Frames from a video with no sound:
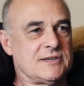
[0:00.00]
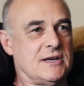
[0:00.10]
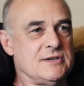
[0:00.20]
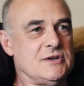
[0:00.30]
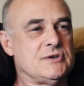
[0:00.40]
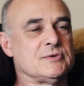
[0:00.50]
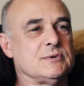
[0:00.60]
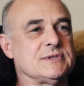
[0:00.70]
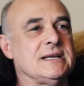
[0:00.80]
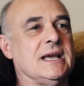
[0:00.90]

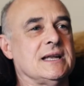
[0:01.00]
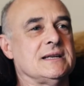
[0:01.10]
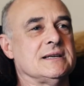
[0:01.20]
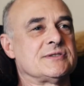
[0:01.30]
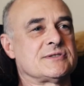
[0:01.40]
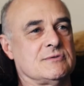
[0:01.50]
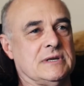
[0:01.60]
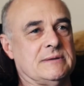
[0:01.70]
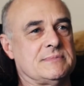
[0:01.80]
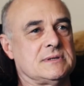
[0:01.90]
unusual to get a
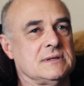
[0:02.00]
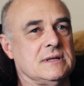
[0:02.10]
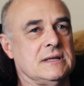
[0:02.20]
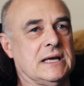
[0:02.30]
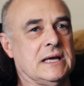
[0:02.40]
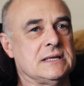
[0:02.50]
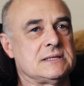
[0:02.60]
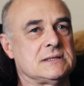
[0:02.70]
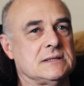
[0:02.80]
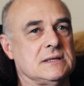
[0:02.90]
script
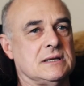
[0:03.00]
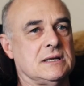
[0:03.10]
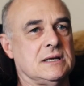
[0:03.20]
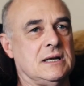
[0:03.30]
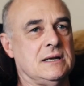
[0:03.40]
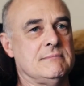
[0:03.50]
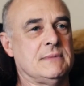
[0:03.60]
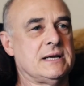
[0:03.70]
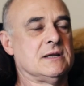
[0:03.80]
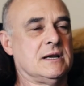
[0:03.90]
that
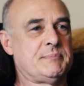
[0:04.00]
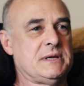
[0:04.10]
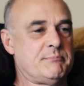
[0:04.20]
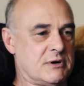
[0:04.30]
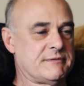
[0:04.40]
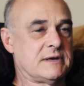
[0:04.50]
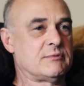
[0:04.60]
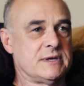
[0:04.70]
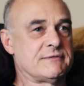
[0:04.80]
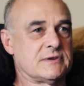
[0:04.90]
might not be perfect
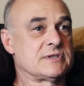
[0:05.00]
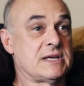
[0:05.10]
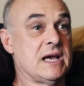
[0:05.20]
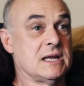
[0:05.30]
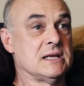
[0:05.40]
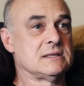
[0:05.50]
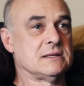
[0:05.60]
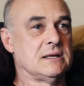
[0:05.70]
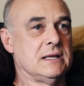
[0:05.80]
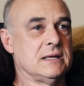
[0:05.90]
when you first get it,
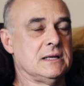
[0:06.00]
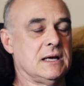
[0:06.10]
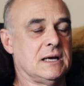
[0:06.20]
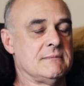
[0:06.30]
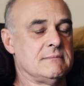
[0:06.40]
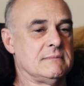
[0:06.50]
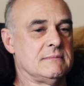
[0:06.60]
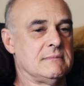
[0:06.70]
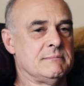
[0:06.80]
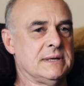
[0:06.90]
and
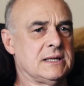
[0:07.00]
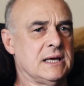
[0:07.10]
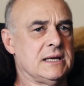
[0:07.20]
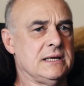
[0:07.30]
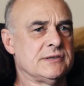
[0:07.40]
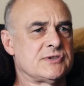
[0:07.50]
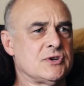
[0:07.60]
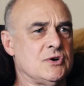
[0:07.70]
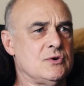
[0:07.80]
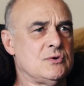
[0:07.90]
but that is
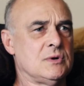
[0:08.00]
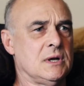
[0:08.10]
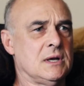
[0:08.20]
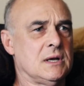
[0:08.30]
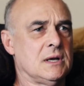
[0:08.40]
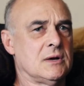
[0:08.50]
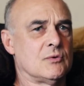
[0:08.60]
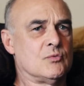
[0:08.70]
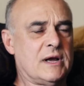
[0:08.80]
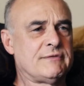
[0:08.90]
so
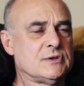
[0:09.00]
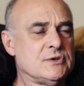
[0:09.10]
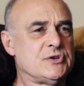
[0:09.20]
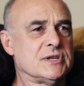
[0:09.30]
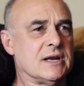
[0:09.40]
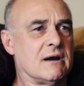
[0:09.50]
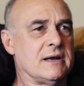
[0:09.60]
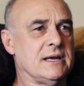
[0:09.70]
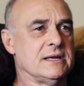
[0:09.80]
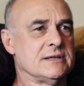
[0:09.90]

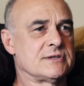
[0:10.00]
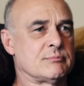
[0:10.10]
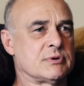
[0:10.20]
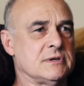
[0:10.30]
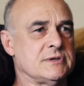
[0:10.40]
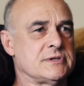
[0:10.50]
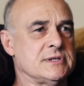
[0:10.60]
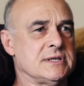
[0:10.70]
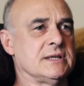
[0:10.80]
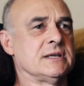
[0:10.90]
revolutionary in its approach to
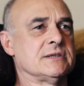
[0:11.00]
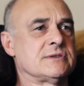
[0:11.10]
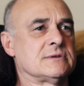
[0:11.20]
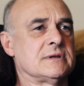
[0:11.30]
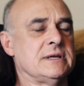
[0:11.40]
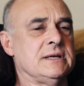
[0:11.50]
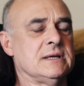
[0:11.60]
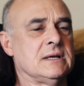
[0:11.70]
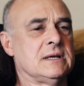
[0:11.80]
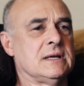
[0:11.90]
telling a story.
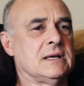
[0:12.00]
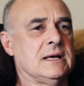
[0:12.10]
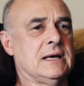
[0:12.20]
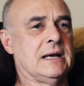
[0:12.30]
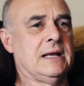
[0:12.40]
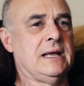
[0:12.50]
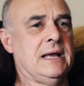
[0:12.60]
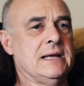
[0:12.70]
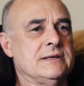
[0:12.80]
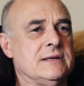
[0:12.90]

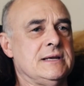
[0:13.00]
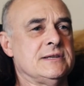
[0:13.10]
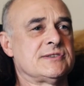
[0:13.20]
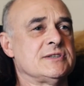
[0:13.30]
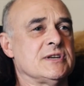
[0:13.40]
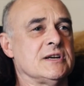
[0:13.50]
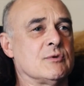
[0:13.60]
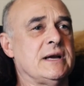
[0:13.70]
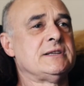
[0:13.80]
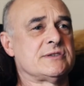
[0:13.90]
And it's such a
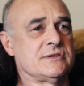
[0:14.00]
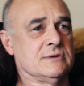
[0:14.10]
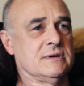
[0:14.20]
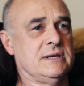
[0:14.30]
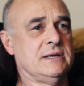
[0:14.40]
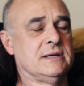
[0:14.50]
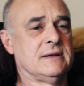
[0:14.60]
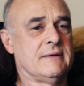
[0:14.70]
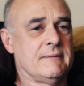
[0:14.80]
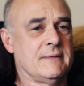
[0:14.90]
great story
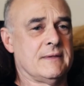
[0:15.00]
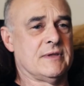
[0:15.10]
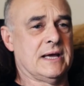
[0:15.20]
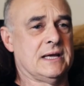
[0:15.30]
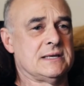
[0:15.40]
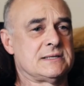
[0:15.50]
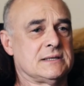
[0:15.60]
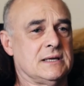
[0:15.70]
that